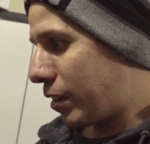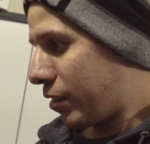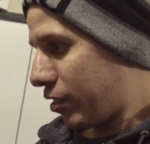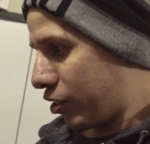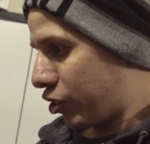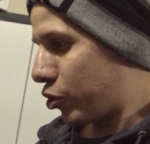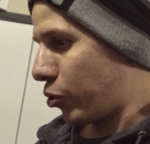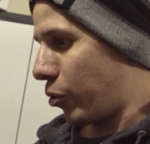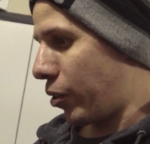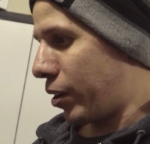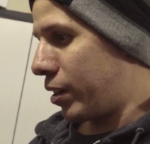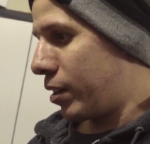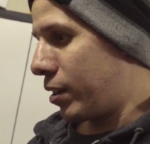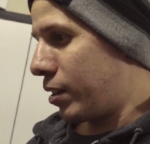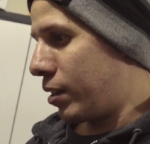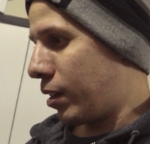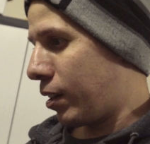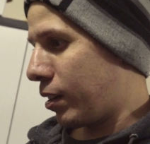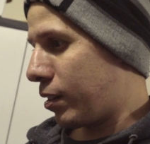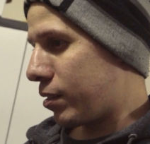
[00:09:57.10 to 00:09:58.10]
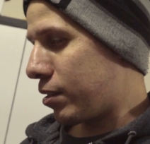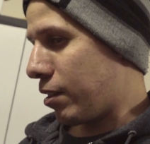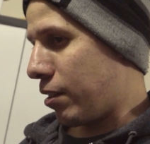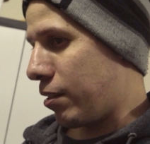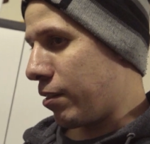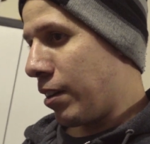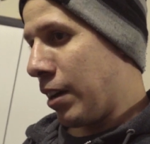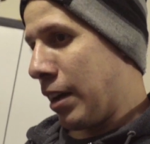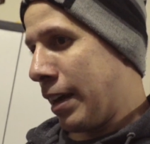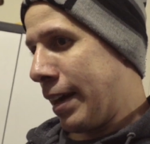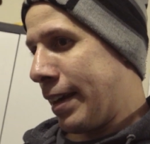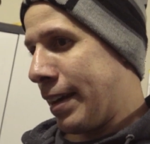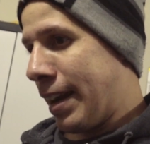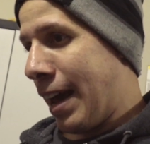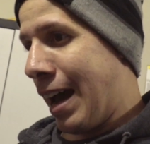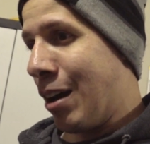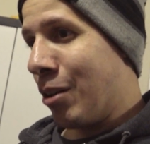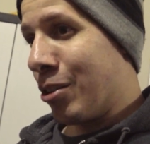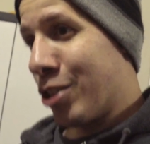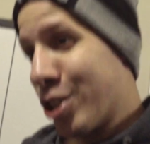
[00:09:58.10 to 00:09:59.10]
destroyed. So
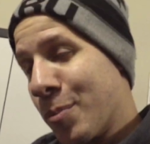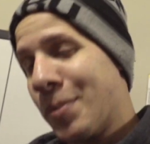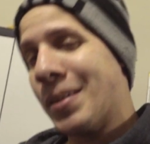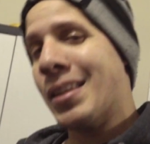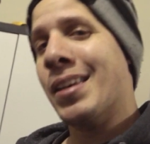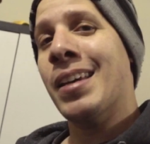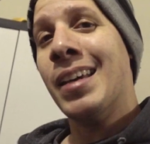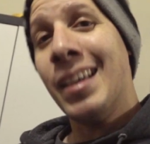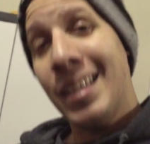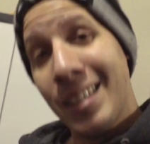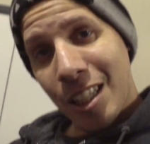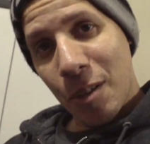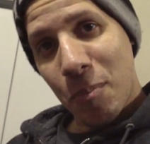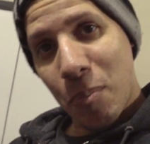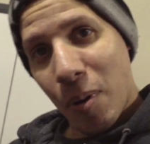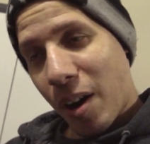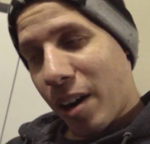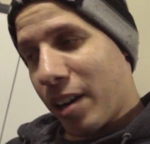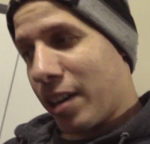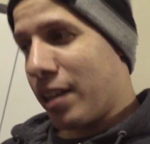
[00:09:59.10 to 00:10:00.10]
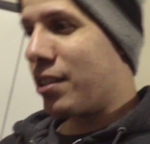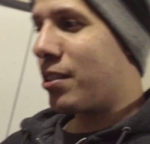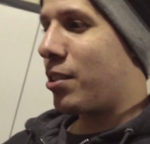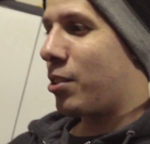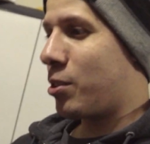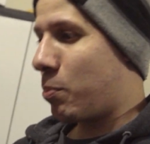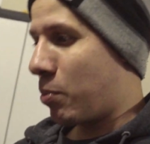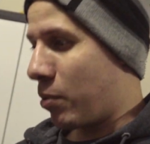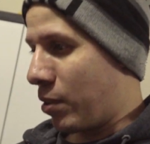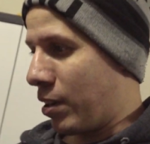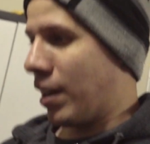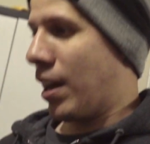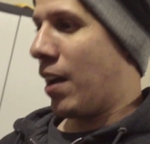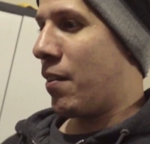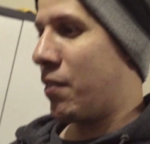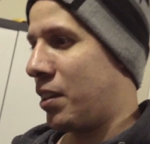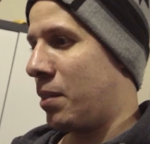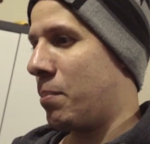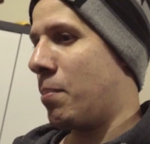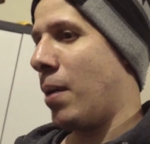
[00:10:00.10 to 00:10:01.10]
now it should be the easy part, is just putting
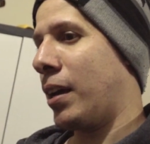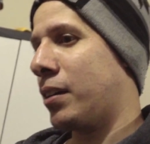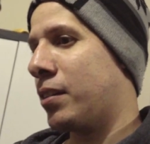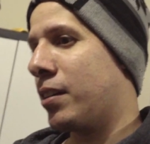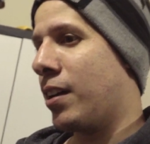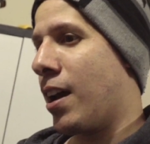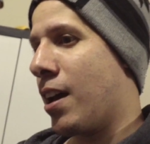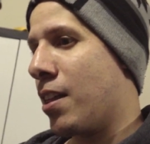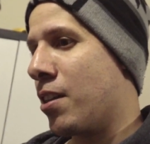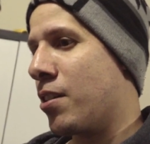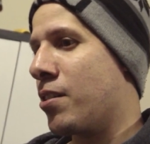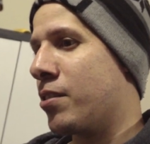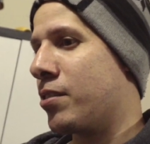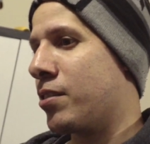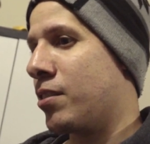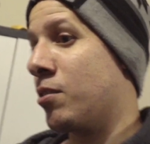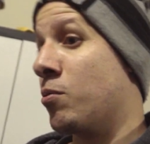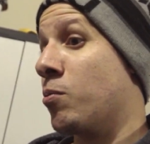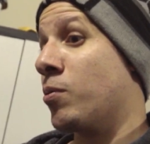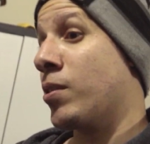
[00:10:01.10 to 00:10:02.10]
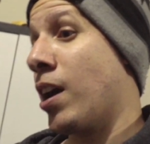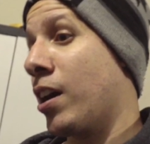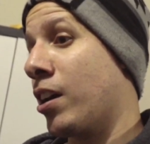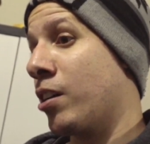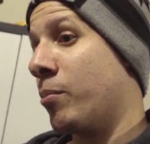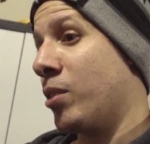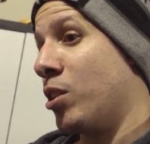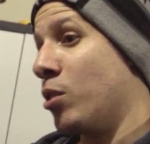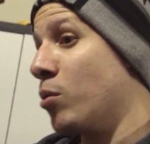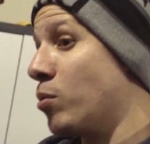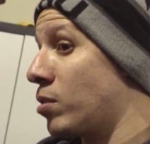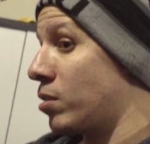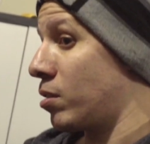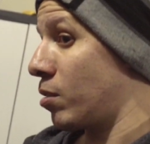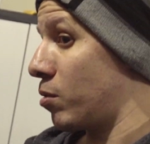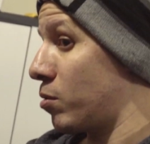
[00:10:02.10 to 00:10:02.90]
everything back together, since we're not going to be using